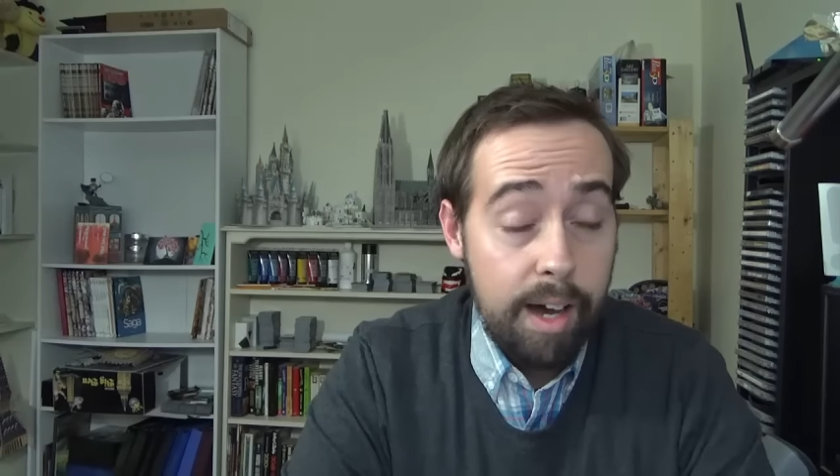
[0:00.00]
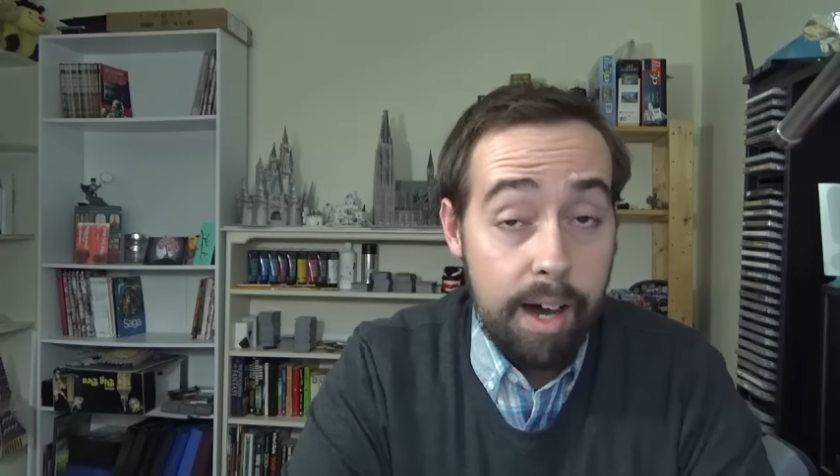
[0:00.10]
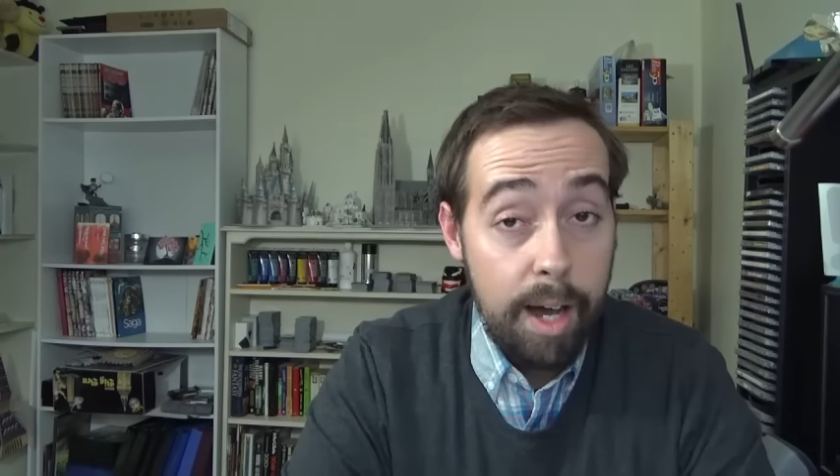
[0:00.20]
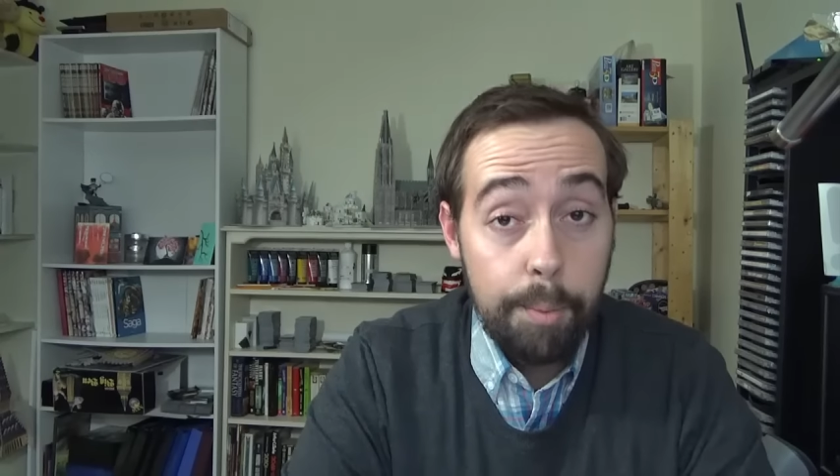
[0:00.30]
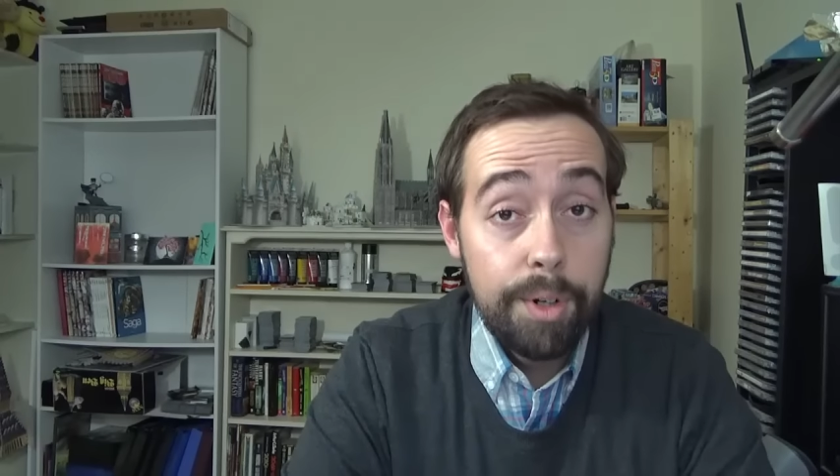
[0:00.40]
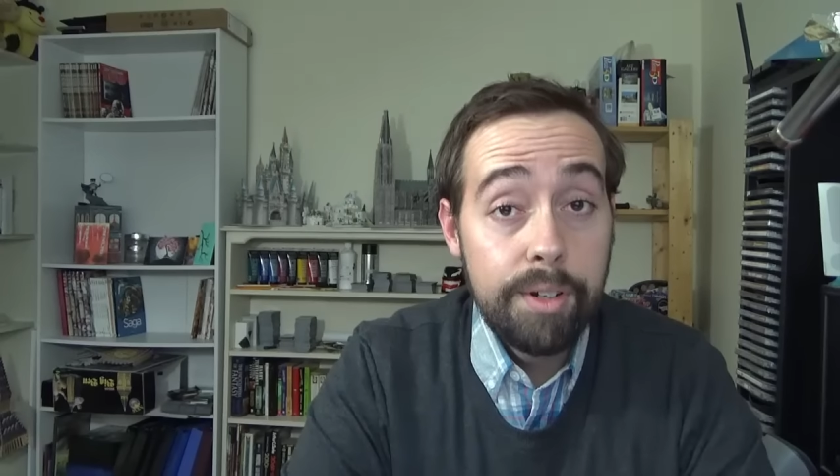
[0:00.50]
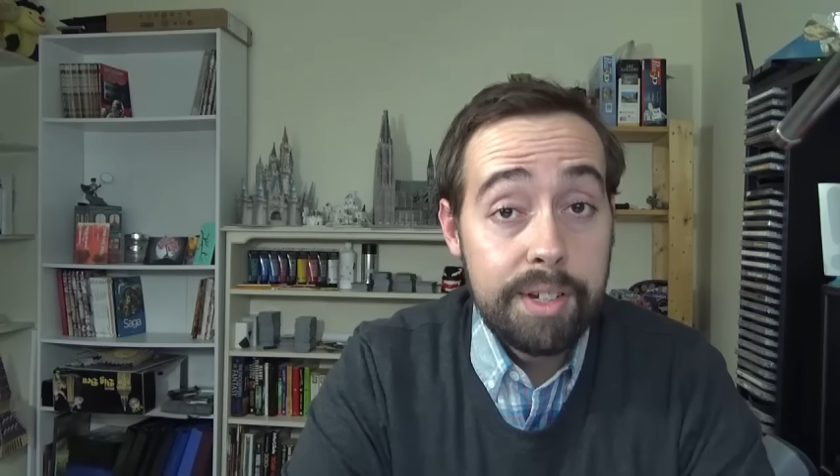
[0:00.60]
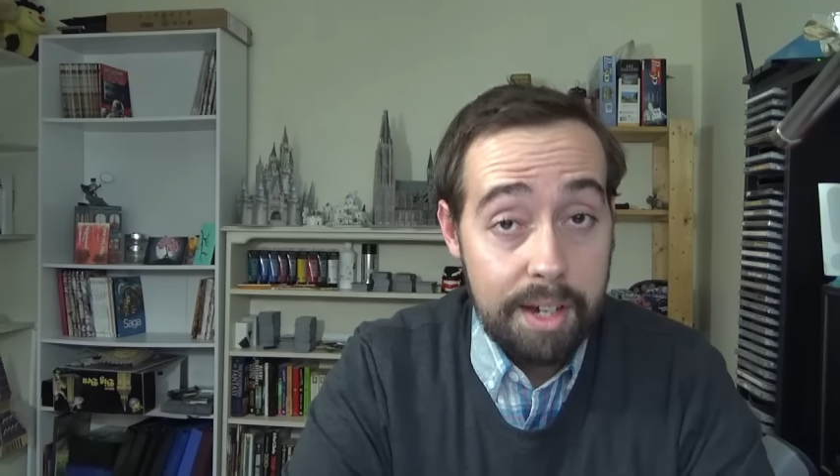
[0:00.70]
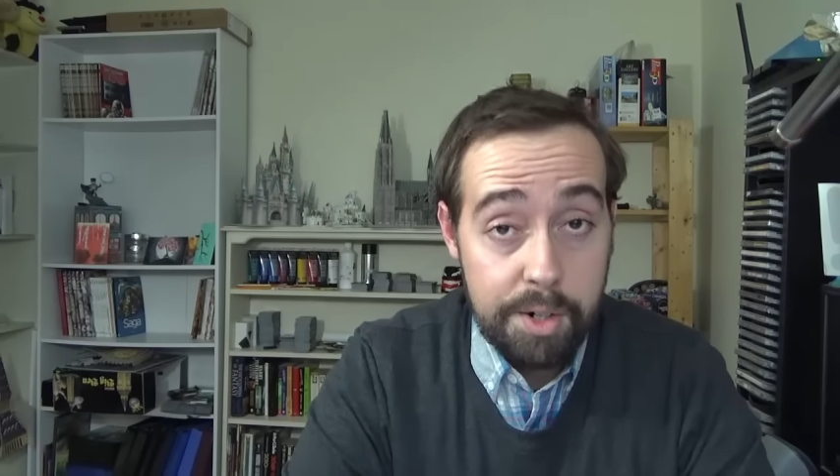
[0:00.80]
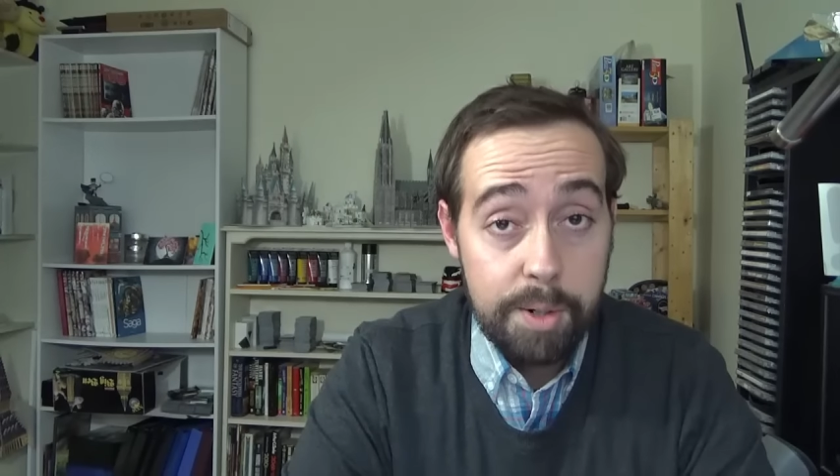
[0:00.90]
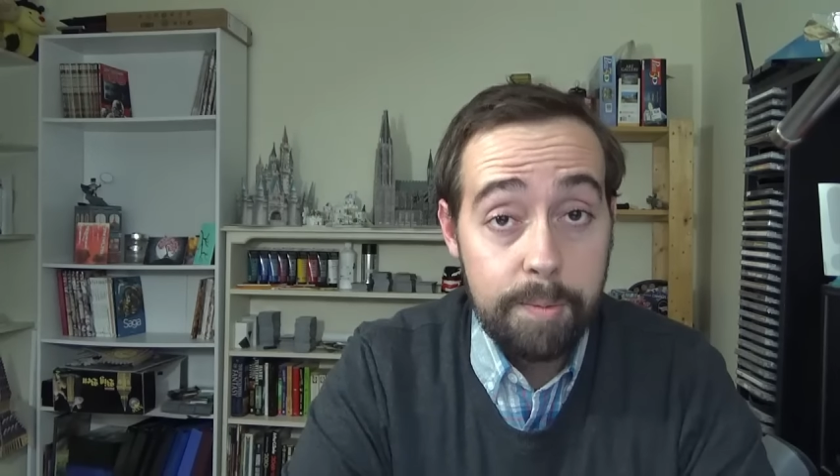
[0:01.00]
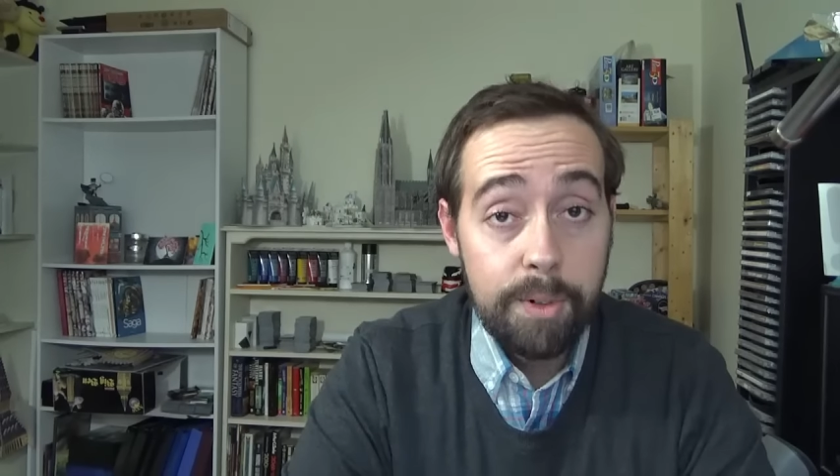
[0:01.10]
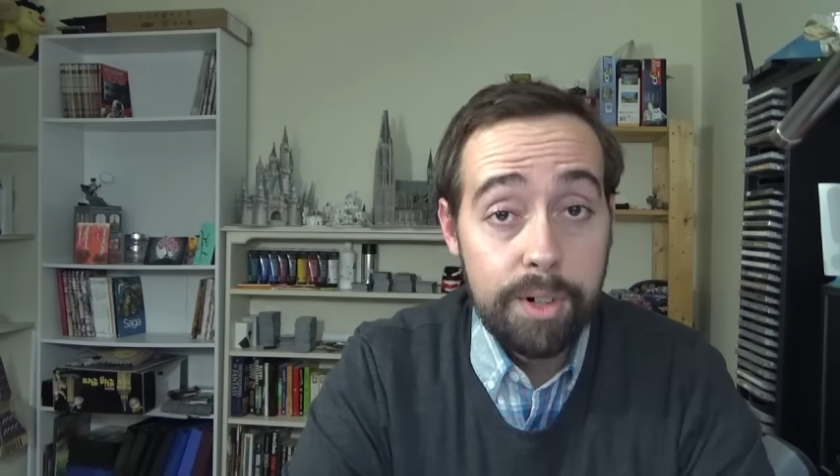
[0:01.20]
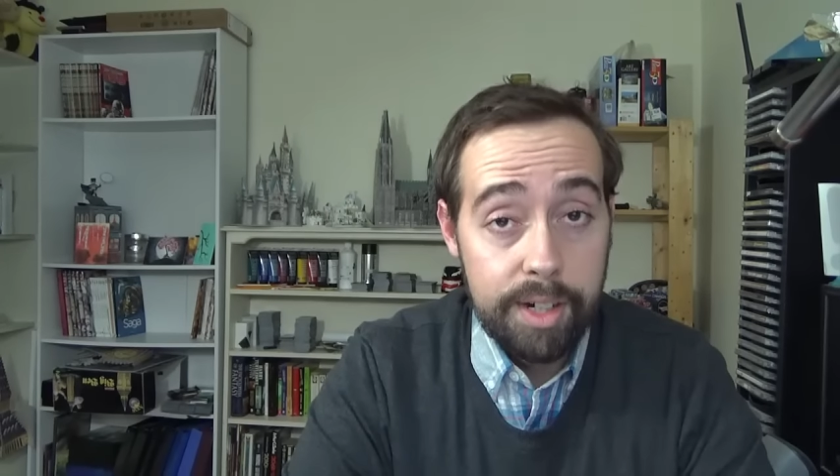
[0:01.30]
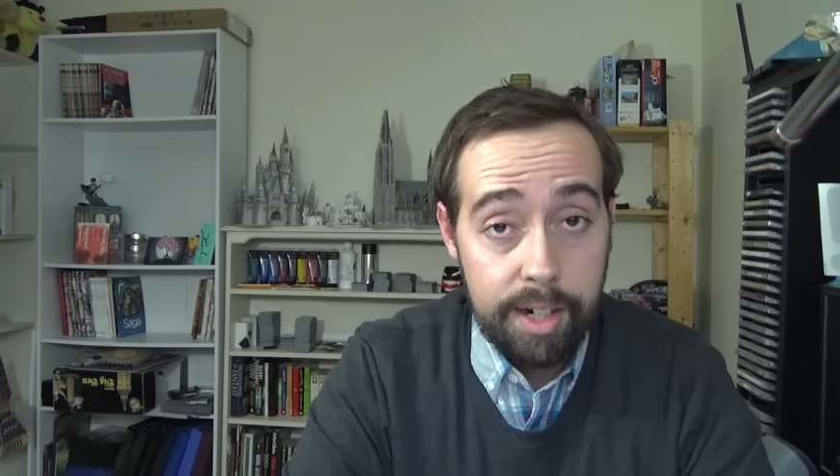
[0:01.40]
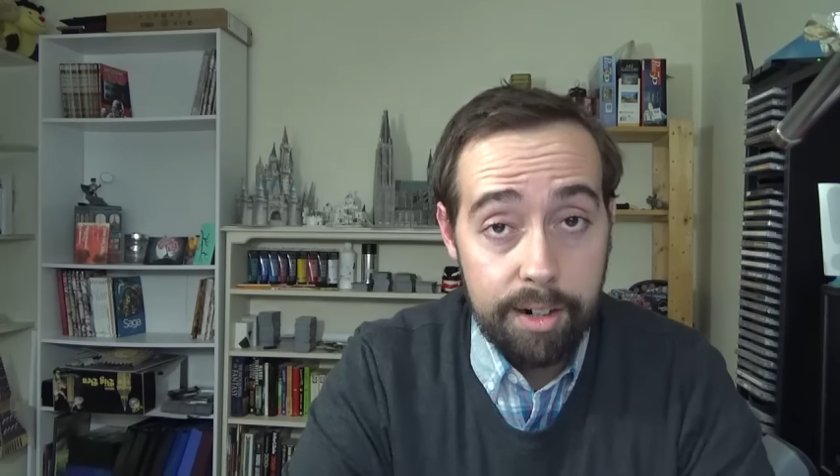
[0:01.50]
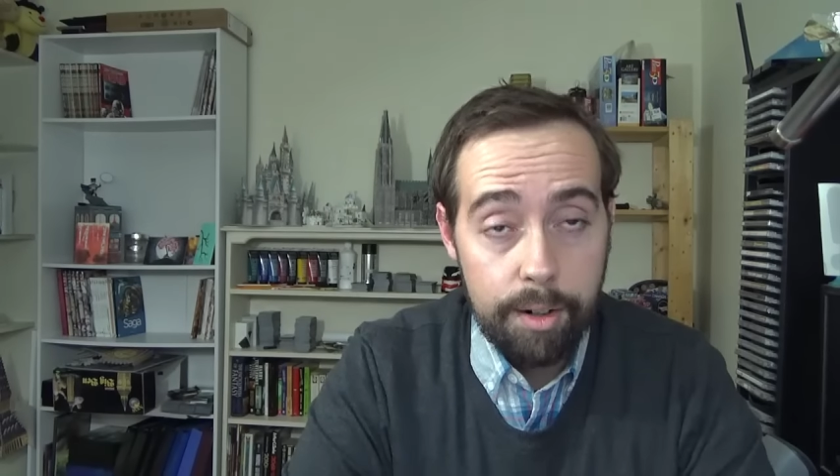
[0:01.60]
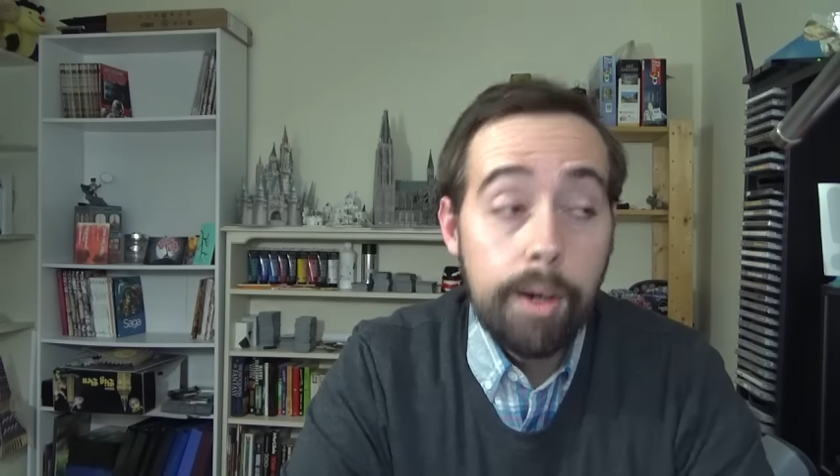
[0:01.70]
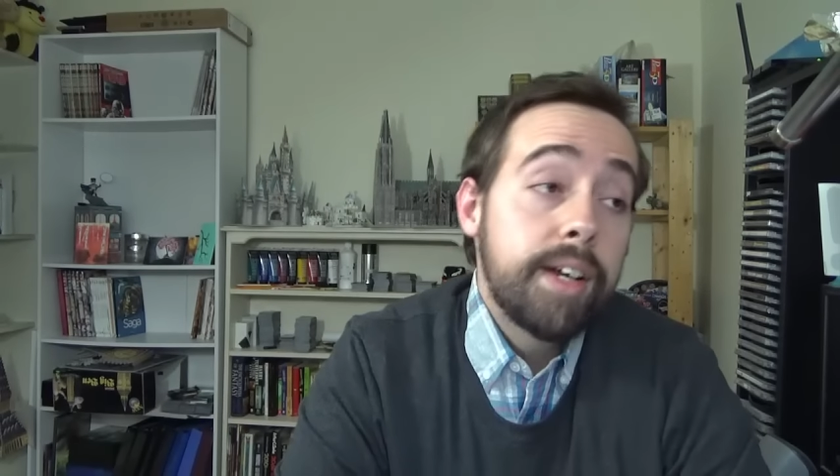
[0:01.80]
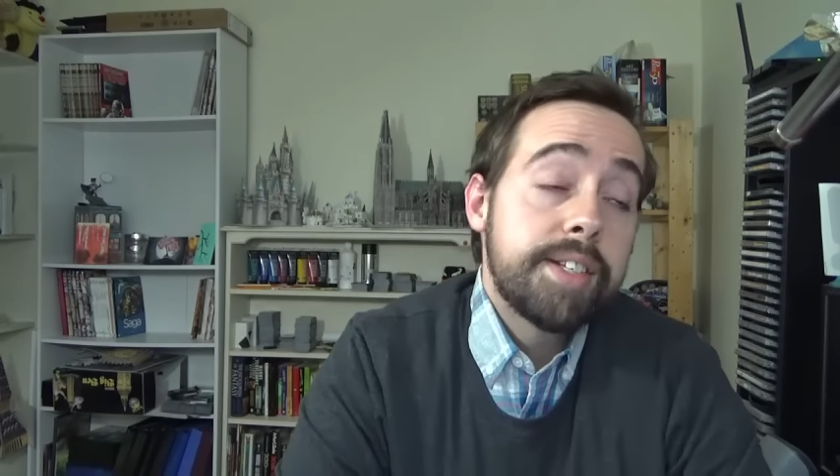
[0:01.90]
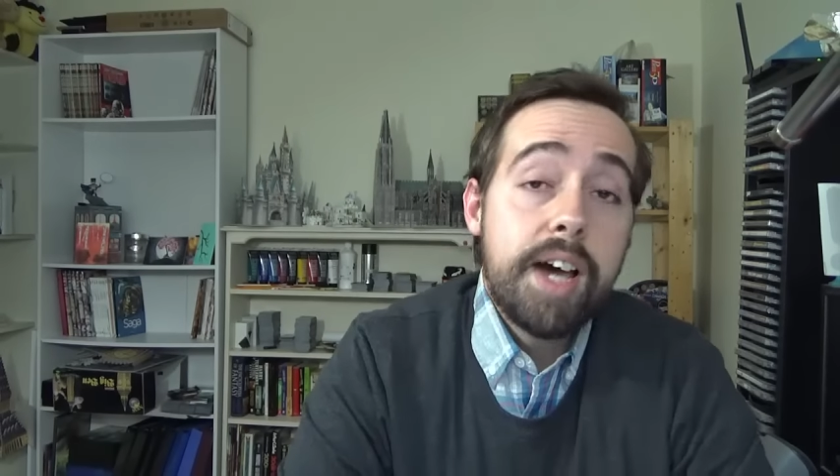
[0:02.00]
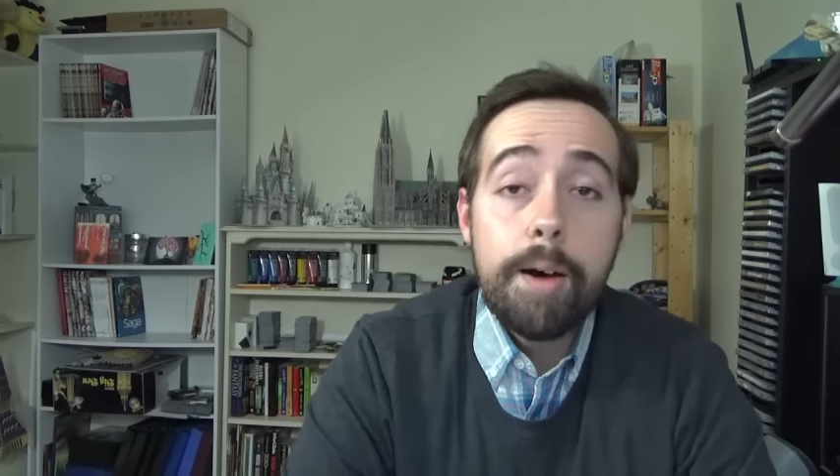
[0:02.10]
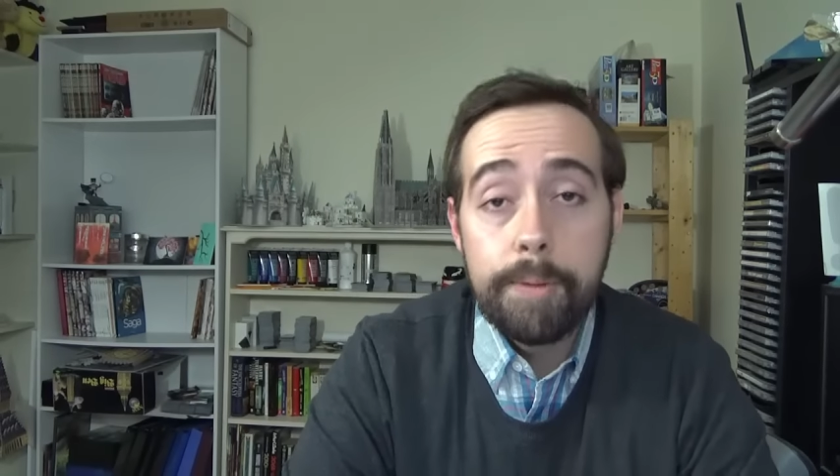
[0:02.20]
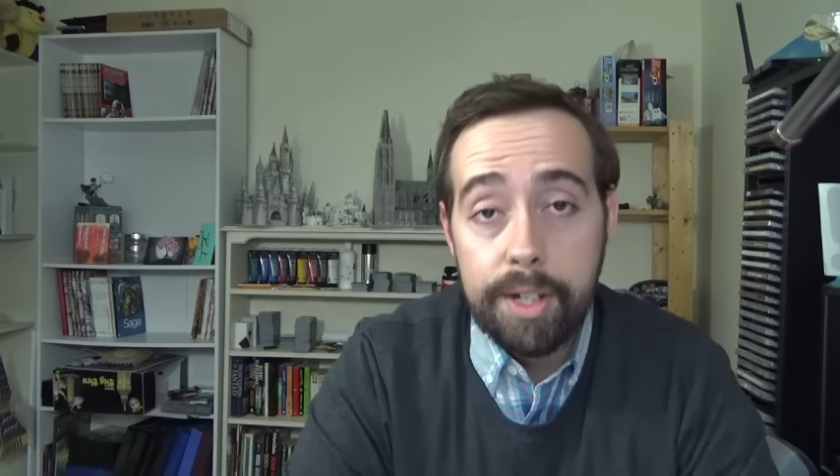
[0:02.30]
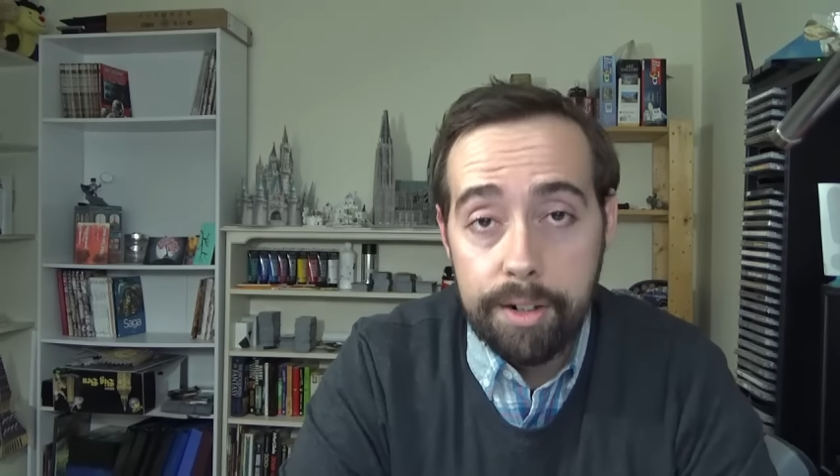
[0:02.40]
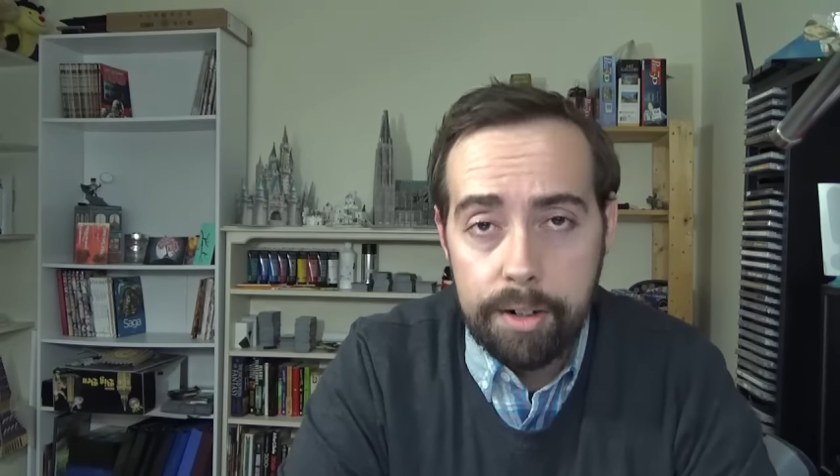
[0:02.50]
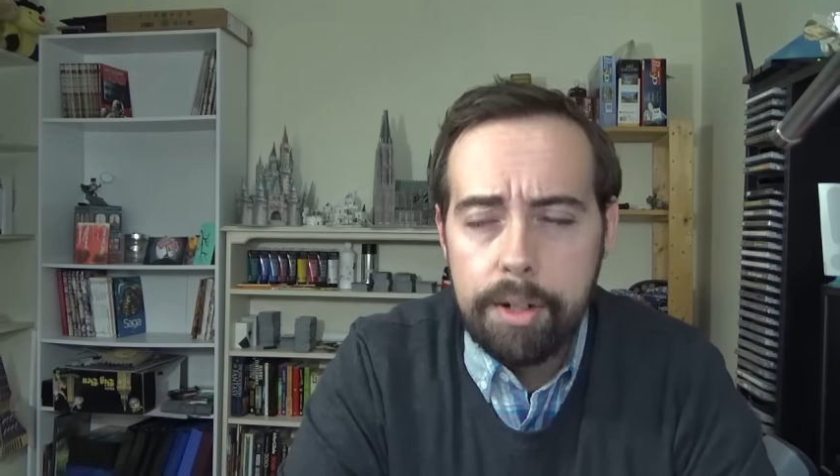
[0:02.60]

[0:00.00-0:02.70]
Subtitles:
I wouldn't touch it for a year, or I guess half a year.